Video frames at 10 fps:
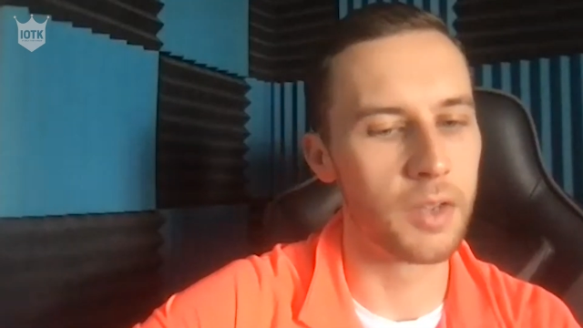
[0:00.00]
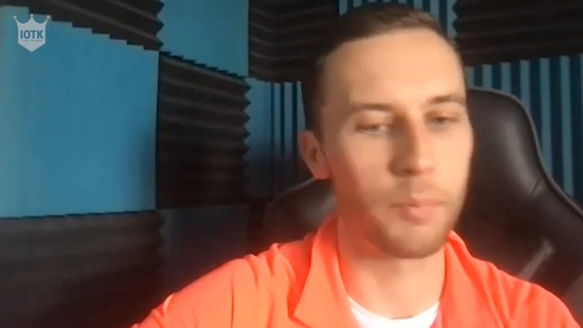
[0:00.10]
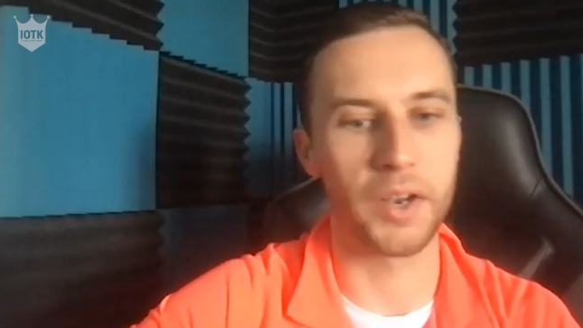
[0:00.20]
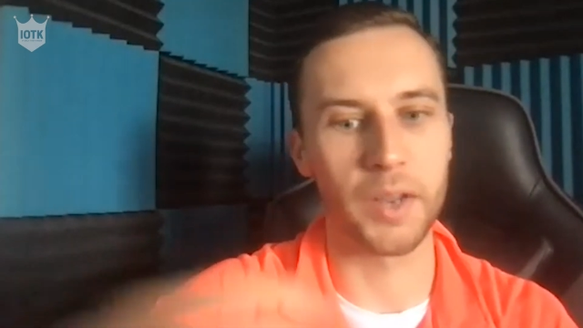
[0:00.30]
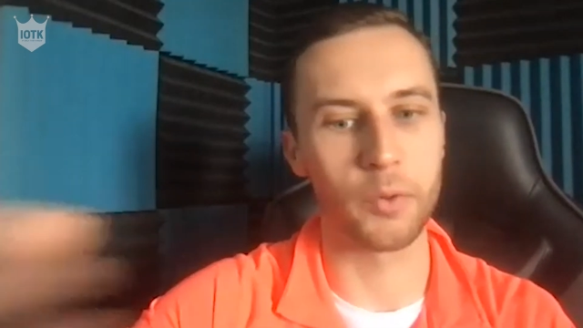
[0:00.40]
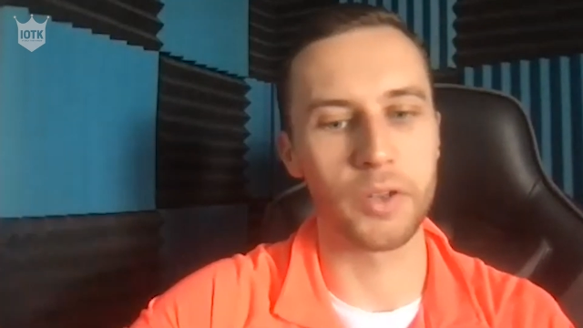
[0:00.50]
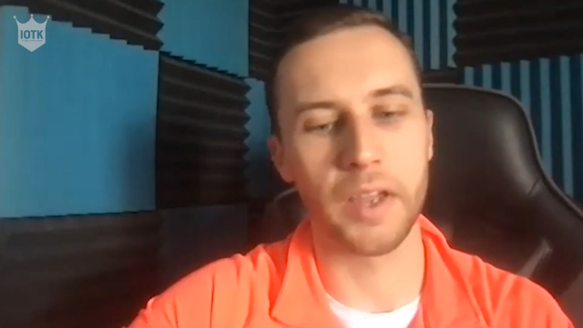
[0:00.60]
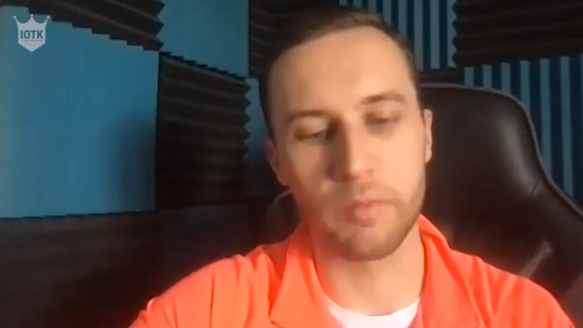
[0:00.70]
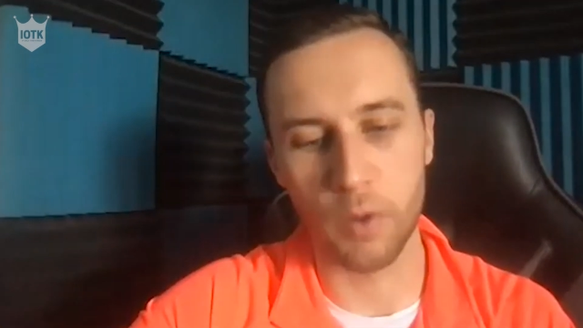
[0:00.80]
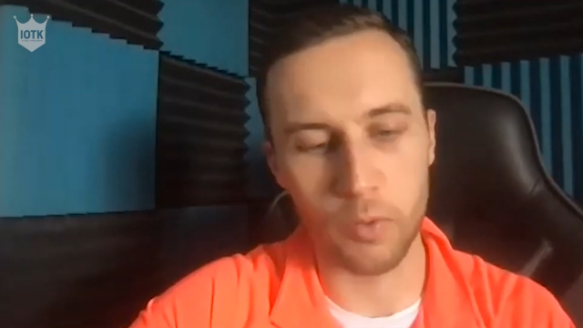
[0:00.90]
but they want to
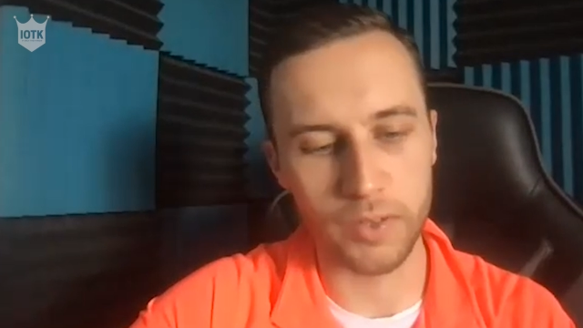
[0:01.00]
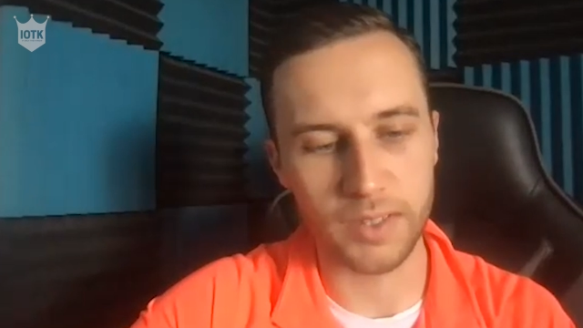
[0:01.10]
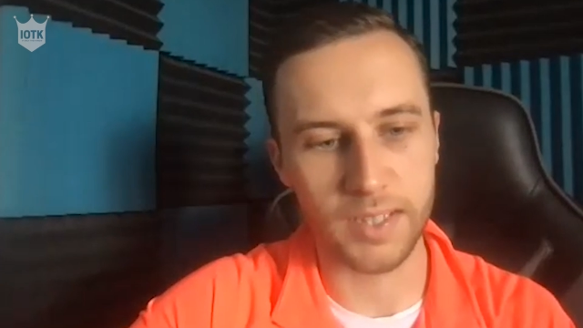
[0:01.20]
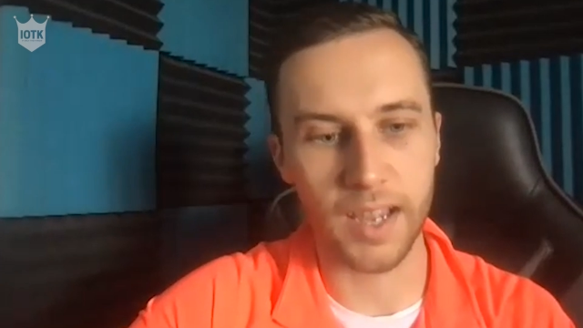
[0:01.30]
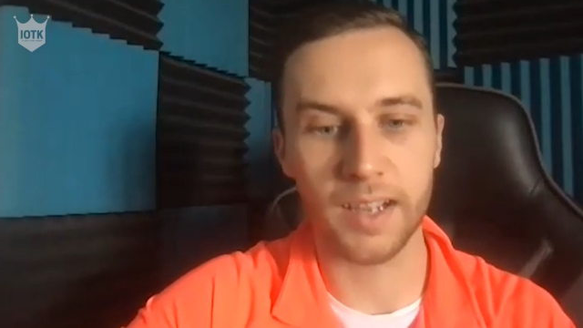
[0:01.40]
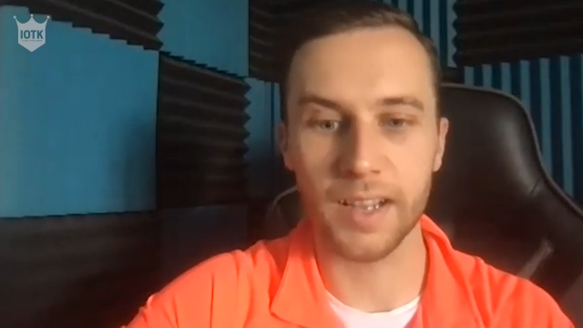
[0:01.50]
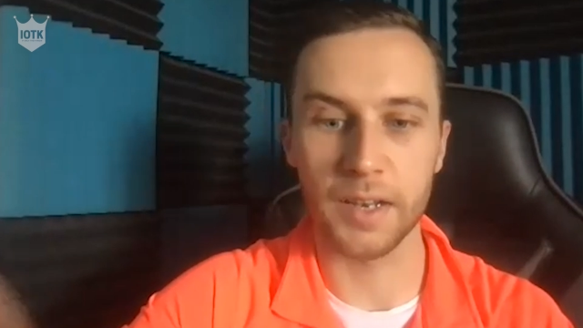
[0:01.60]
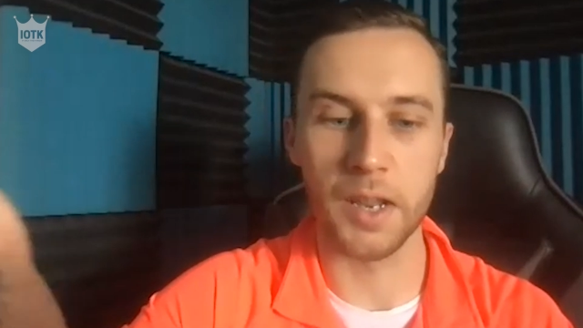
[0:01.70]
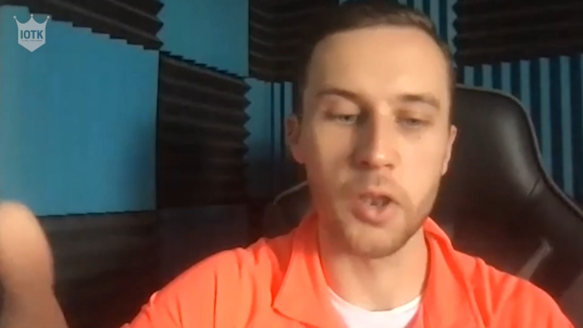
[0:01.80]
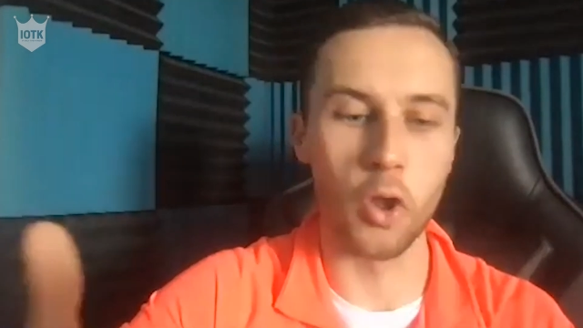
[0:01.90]
get involved in tech
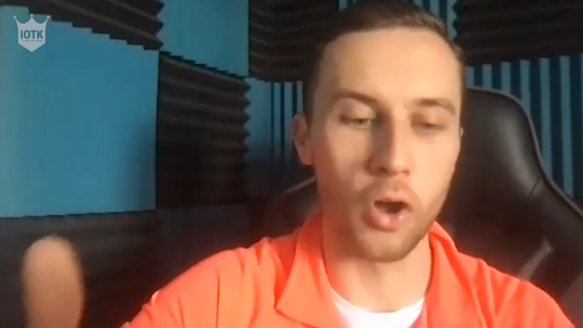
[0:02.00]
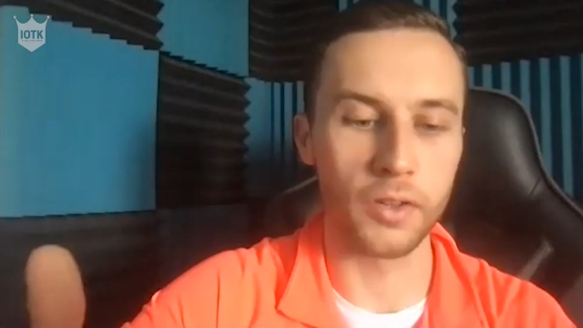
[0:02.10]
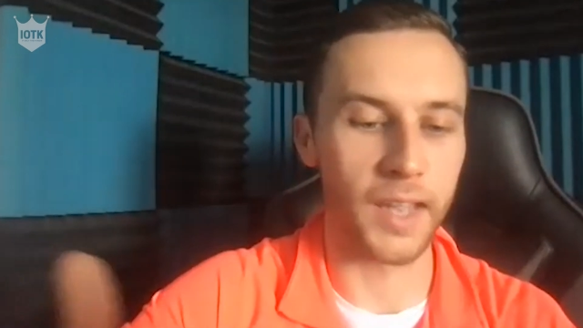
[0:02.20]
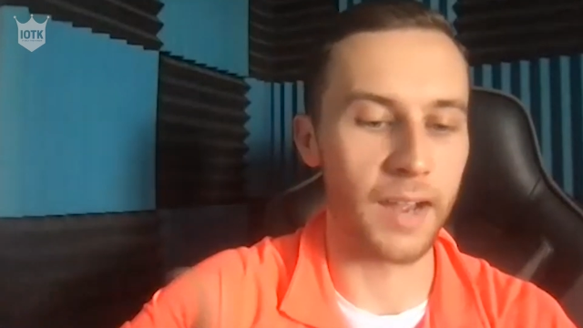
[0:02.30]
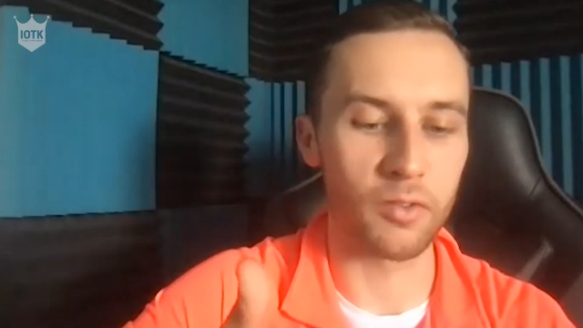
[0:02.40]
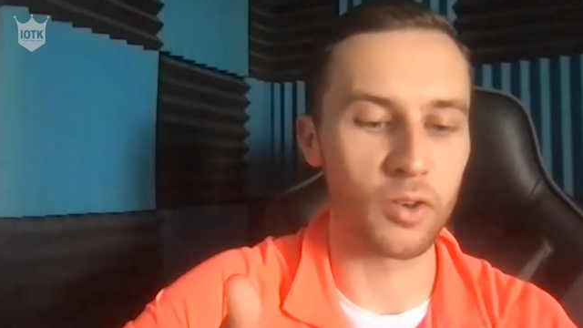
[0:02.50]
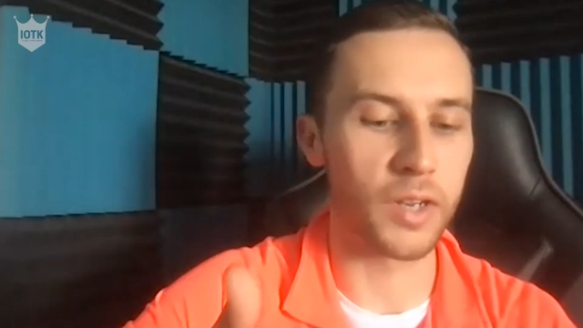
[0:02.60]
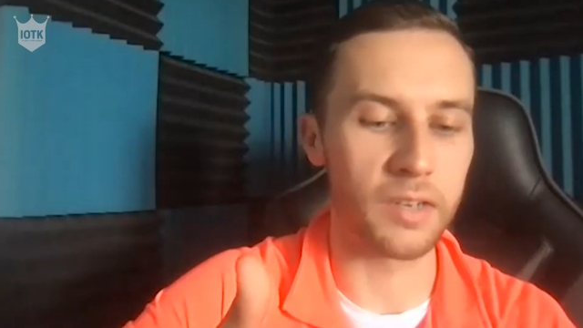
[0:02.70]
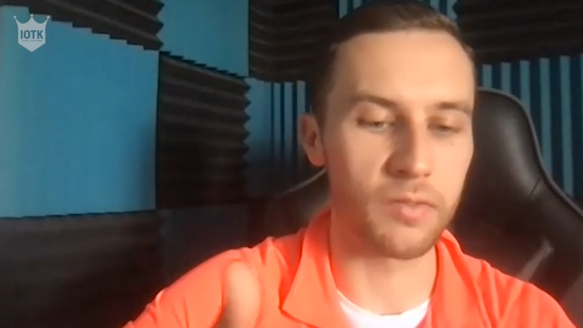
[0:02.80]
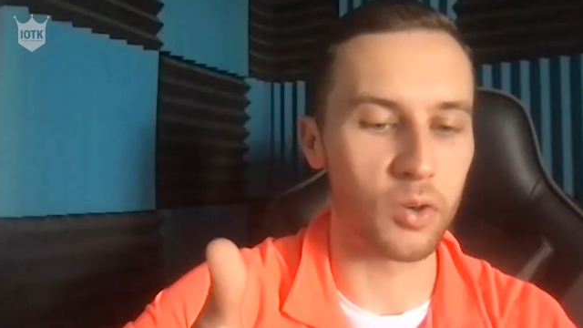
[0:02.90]
and they haven't
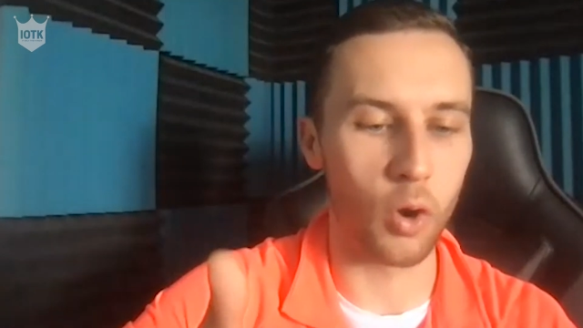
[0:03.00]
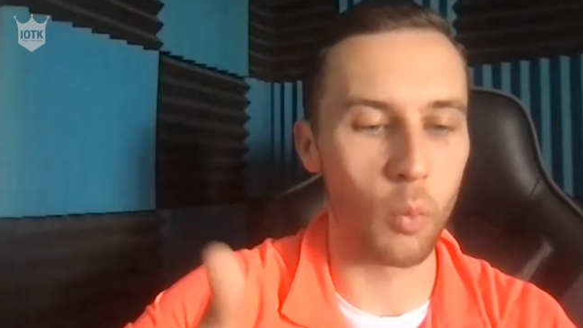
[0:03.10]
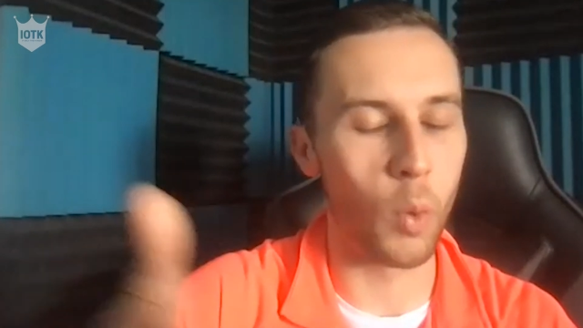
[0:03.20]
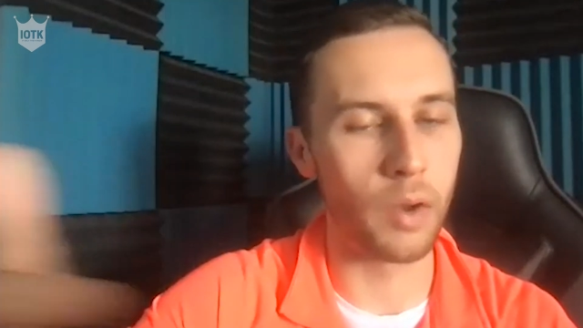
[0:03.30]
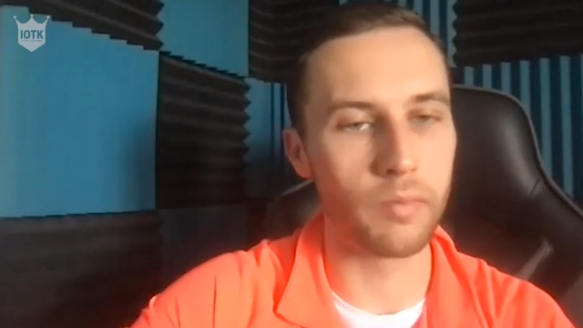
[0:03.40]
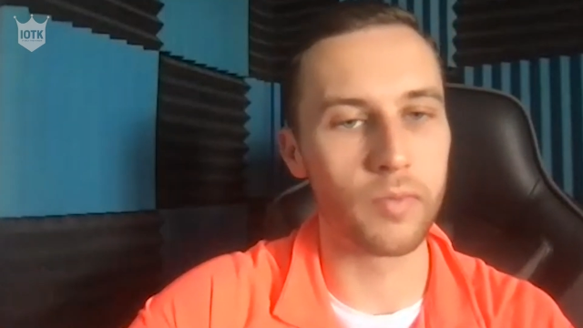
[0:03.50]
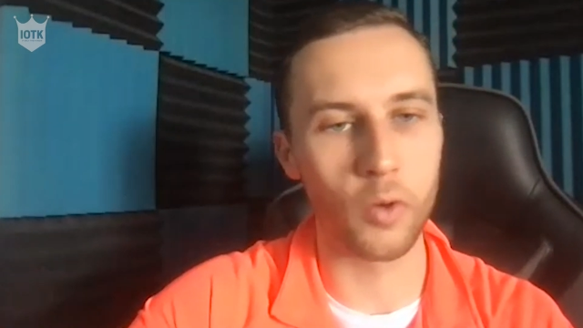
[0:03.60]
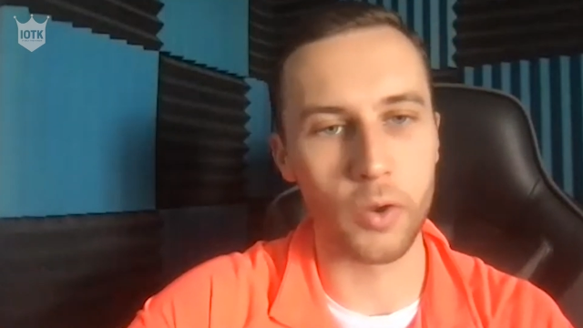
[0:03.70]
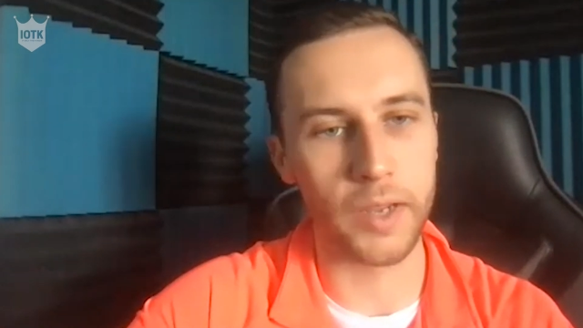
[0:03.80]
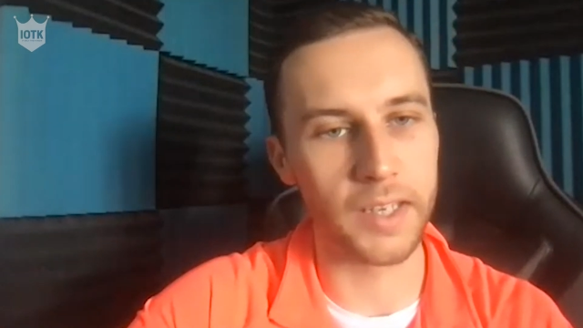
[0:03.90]
even got one
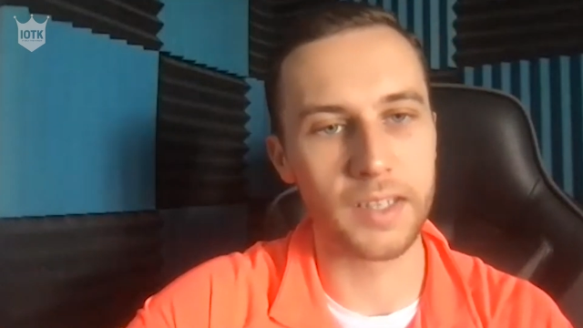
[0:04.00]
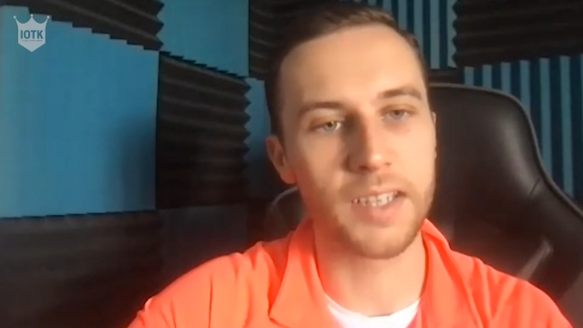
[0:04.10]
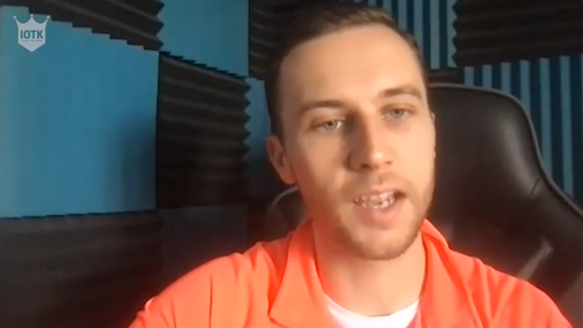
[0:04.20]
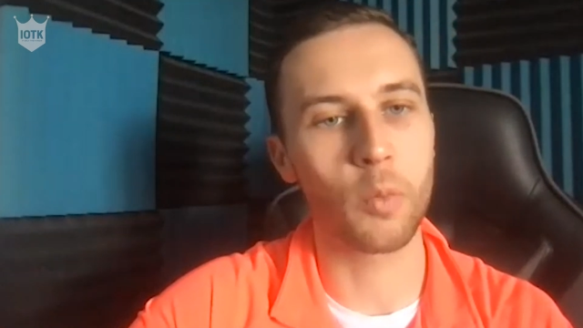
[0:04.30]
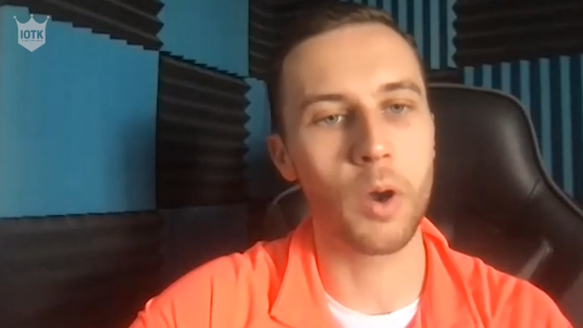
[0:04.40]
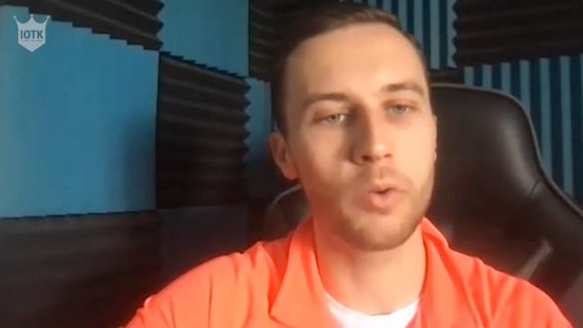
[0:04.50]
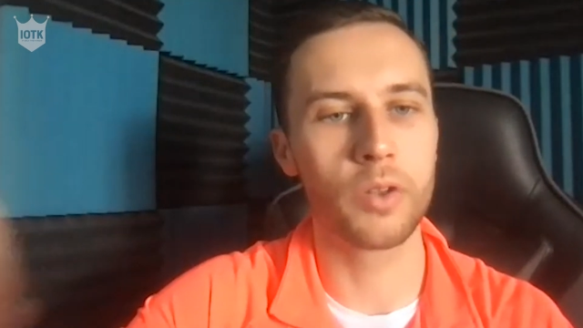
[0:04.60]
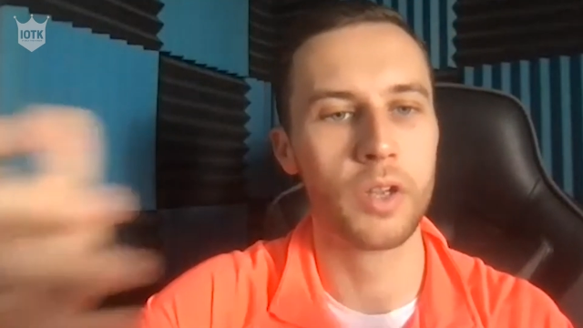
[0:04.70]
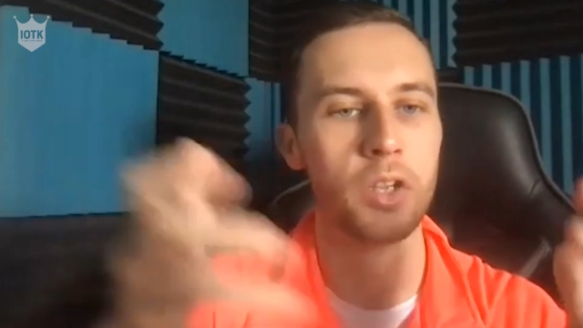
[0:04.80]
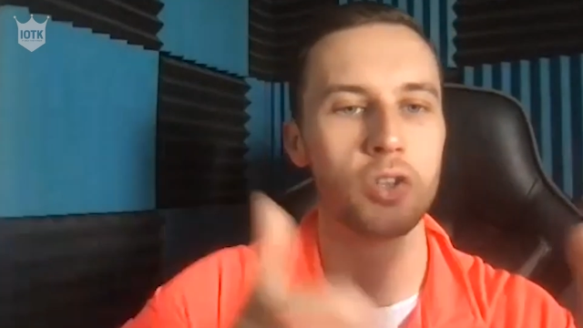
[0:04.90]
foot in the tech world.
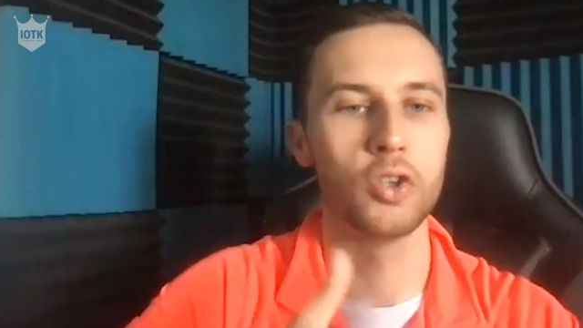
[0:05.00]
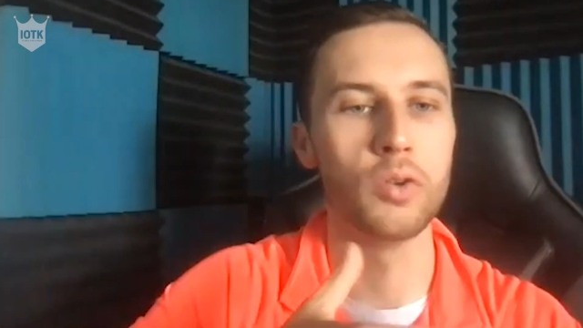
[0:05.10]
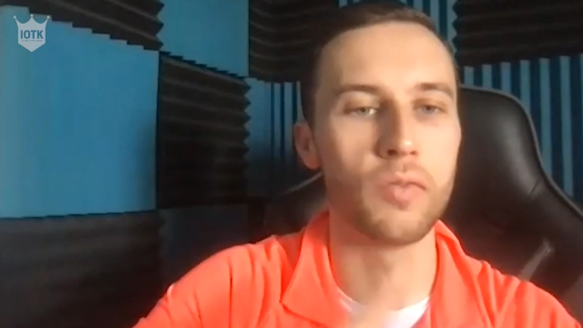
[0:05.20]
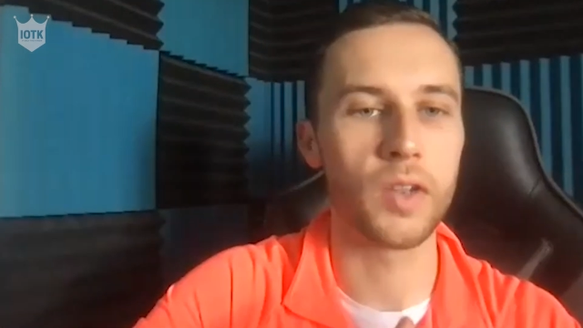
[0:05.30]
Do you